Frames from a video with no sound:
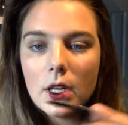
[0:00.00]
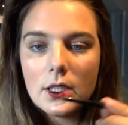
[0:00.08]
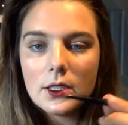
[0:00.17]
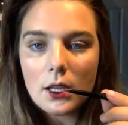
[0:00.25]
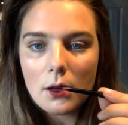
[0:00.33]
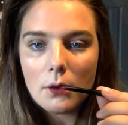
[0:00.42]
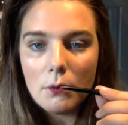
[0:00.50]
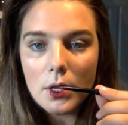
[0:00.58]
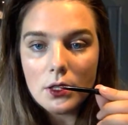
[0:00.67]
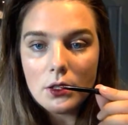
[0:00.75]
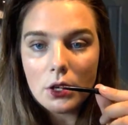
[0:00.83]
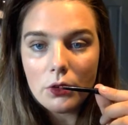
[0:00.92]
It's like a
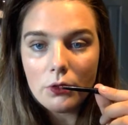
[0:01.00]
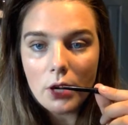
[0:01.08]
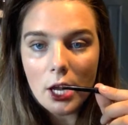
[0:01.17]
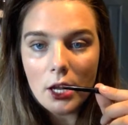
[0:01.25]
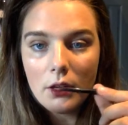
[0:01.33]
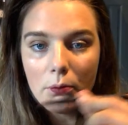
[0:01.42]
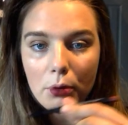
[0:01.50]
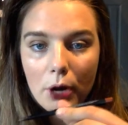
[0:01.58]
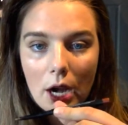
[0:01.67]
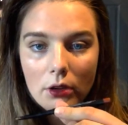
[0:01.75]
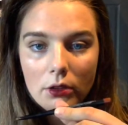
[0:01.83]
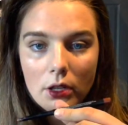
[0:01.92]
mid-tone red,
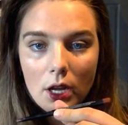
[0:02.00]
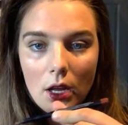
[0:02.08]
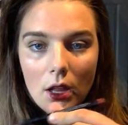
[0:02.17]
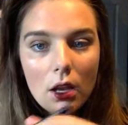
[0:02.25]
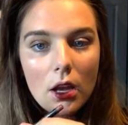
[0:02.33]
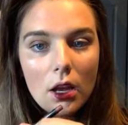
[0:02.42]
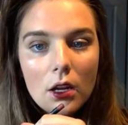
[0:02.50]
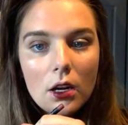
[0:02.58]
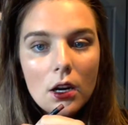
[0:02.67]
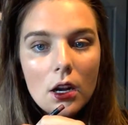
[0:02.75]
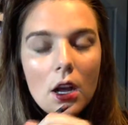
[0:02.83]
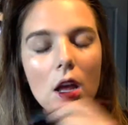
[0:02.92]
brown color.